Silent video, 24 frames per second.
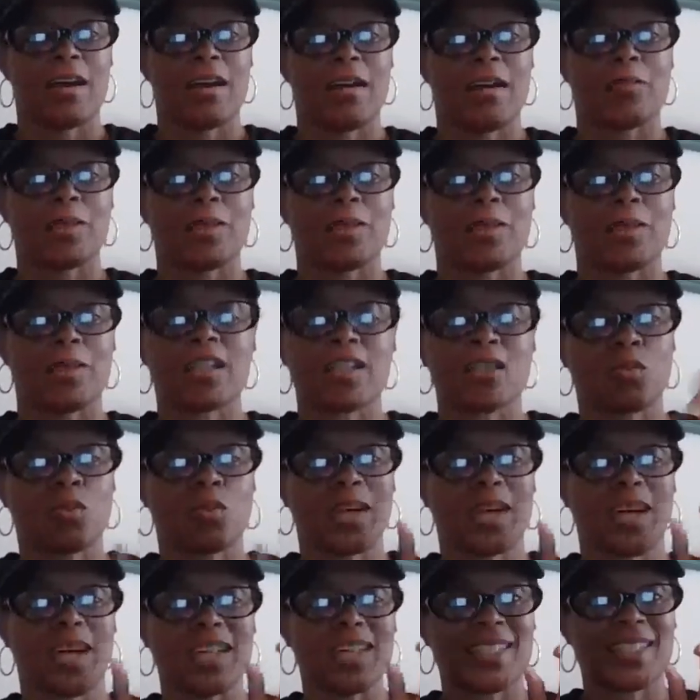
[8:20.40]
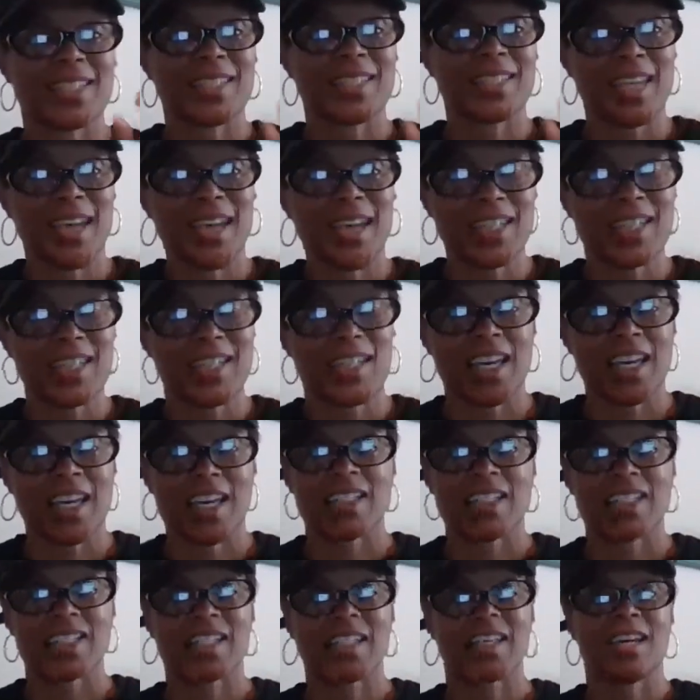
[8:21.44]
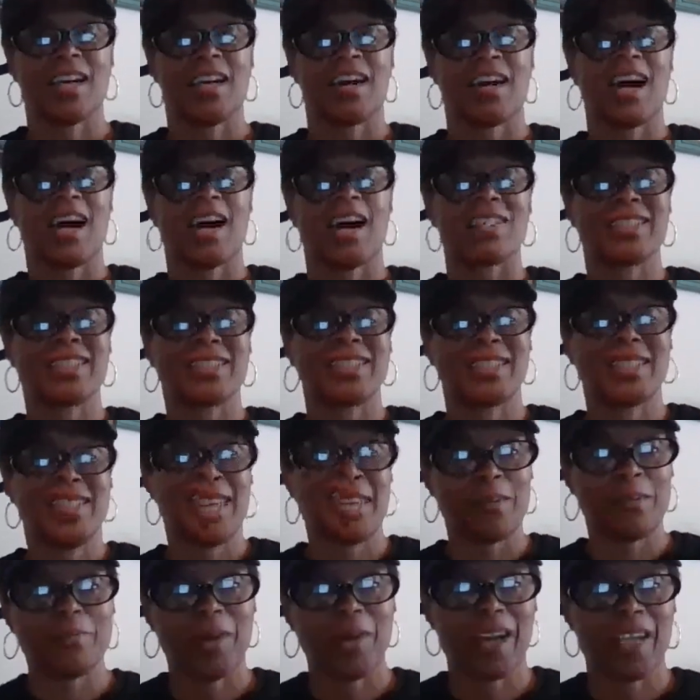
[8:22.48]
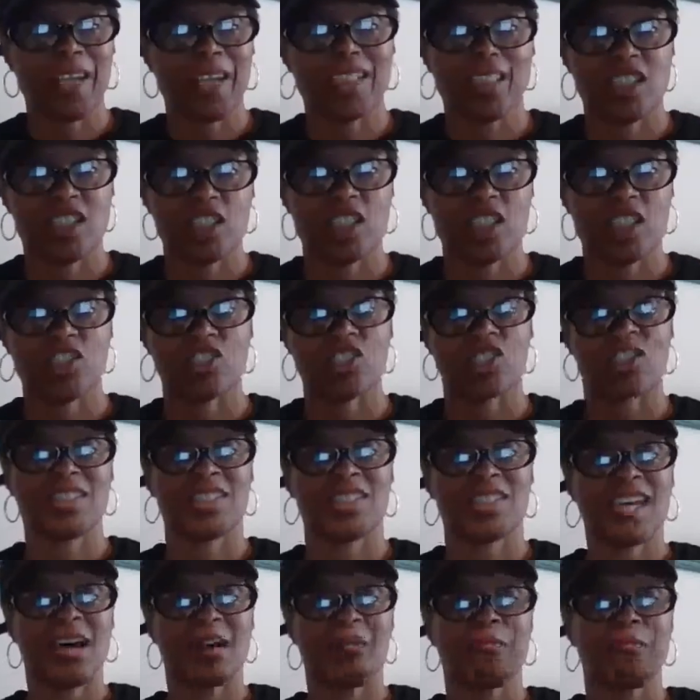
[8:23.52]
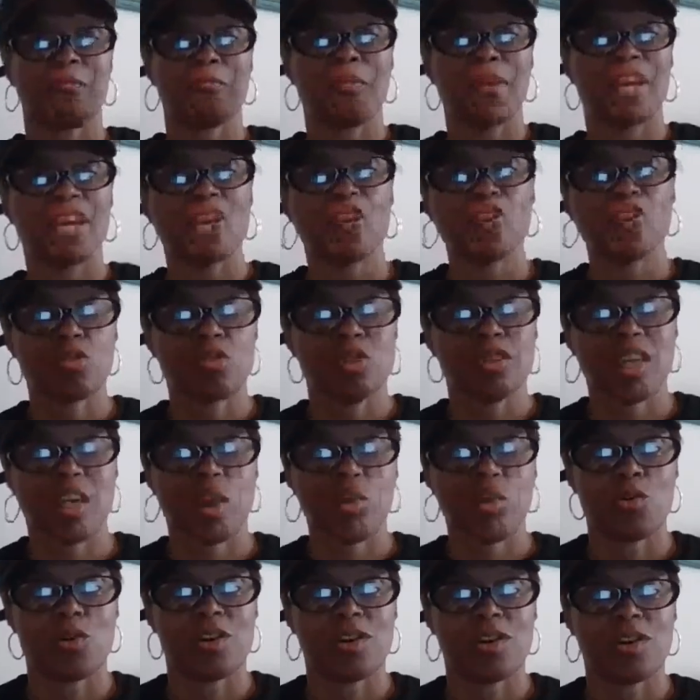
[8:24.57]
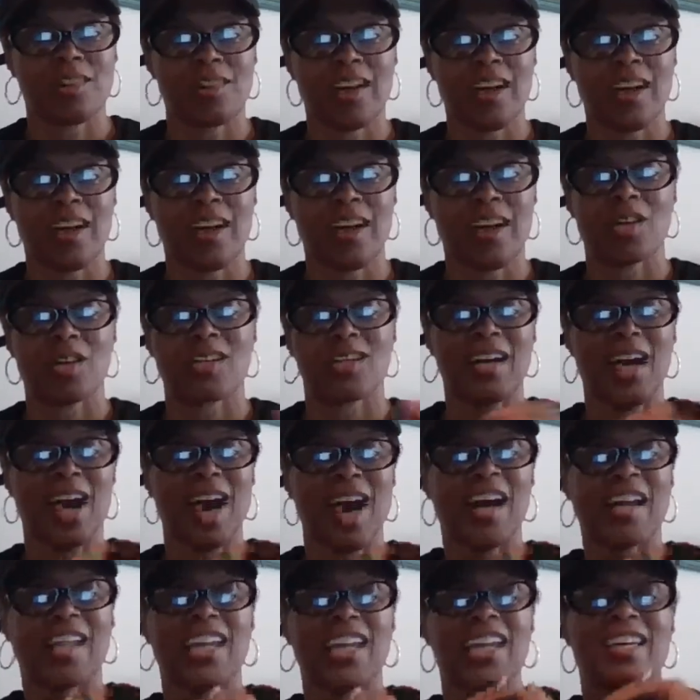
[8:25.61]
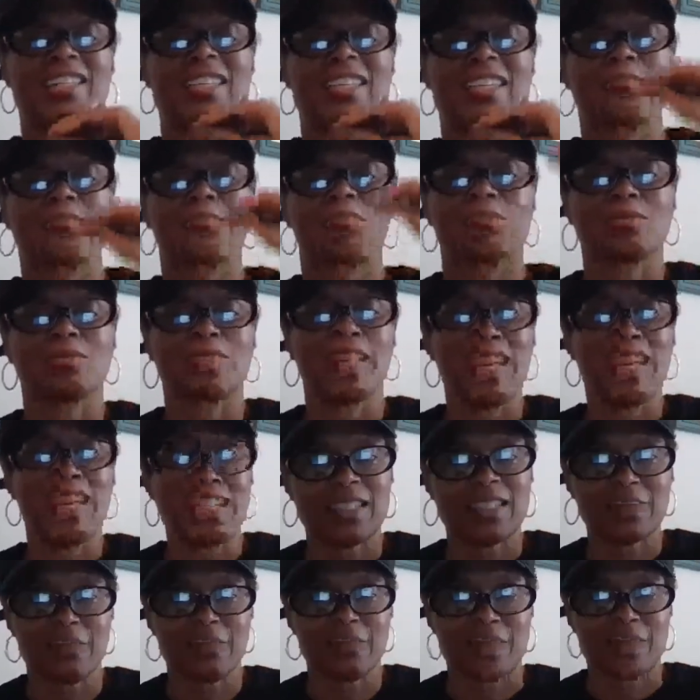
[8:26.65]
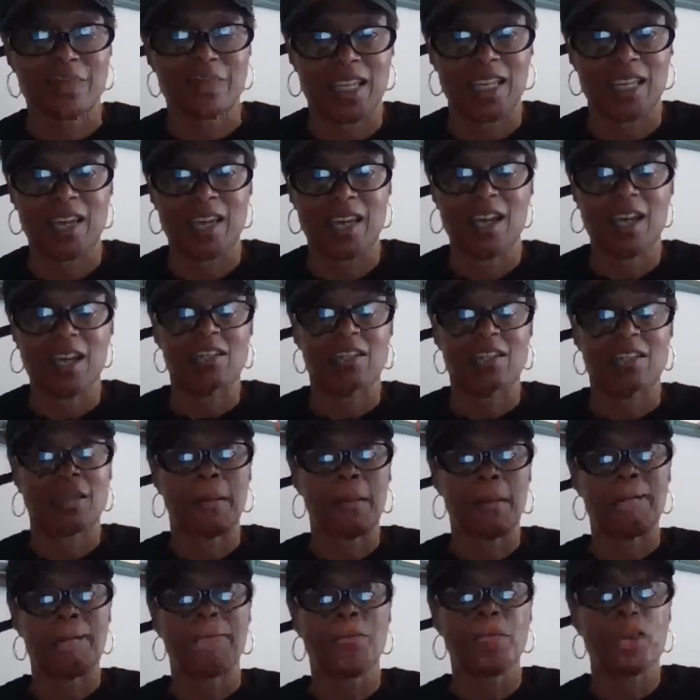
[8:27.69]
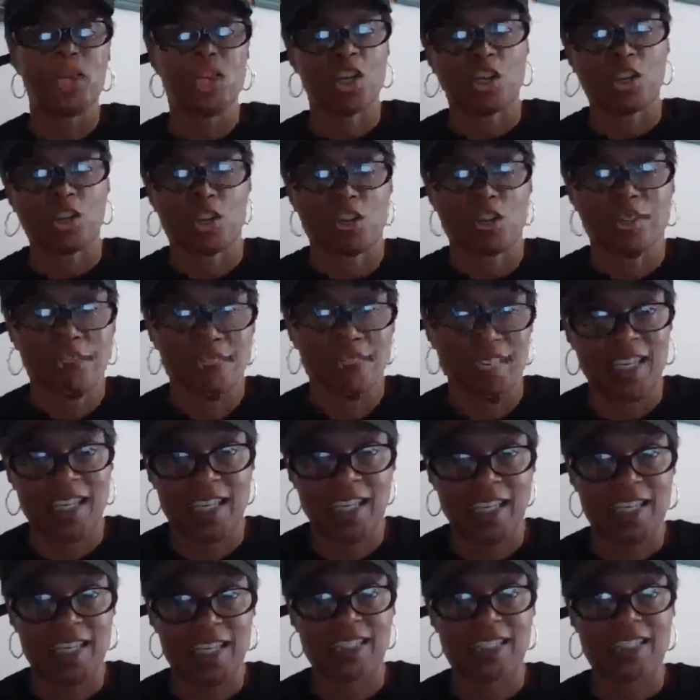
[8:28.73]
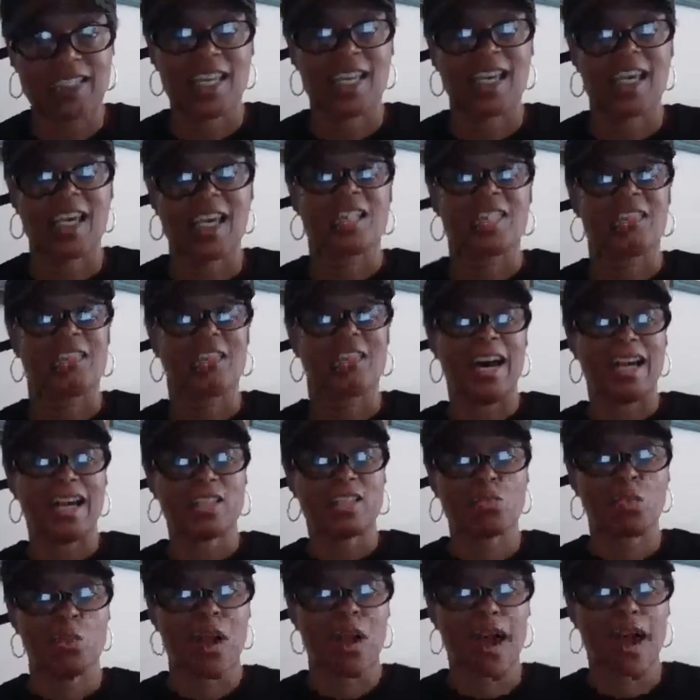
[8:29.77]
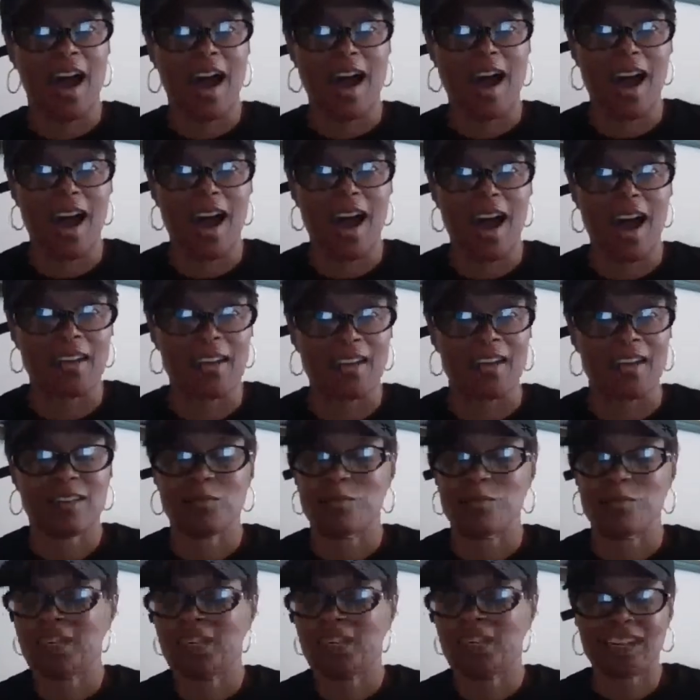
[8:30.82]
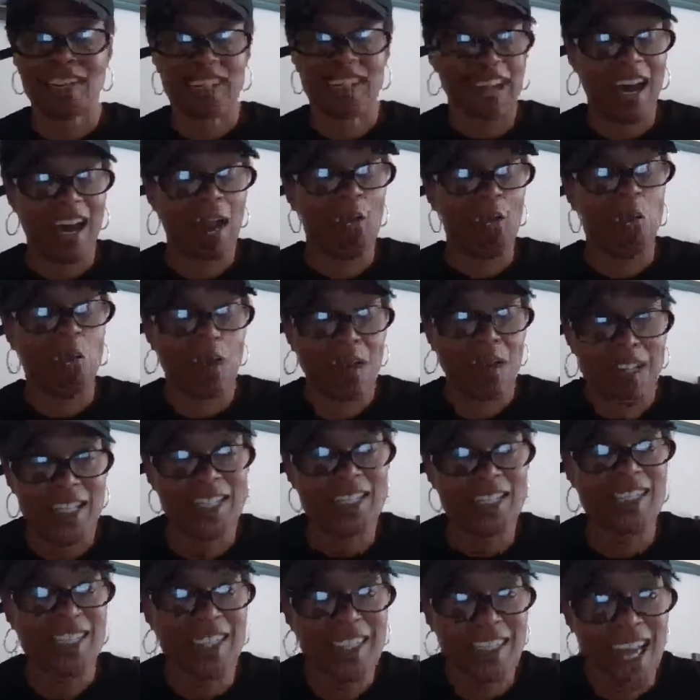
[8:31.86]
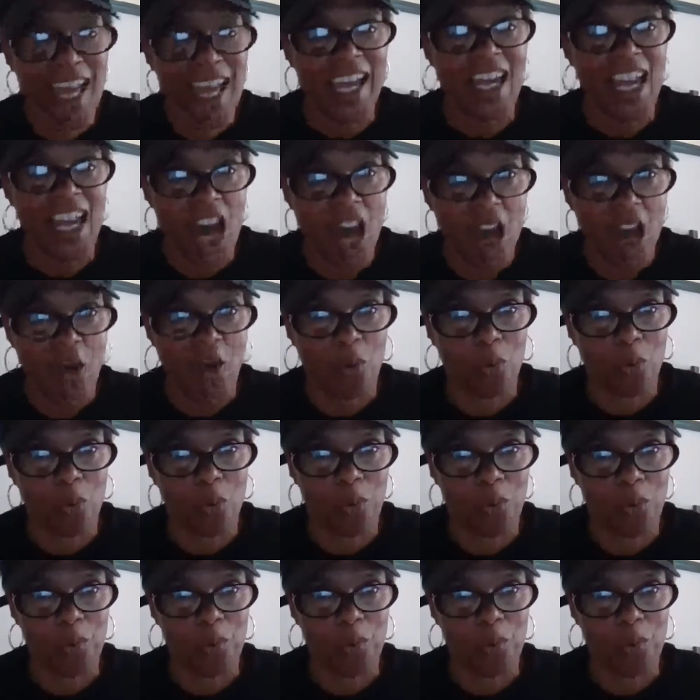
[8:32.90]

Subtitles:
Because when I said yes, I set my intentions, I made sure they were in alignment. God has blessed me to bigger things. That's why I wanted to say no.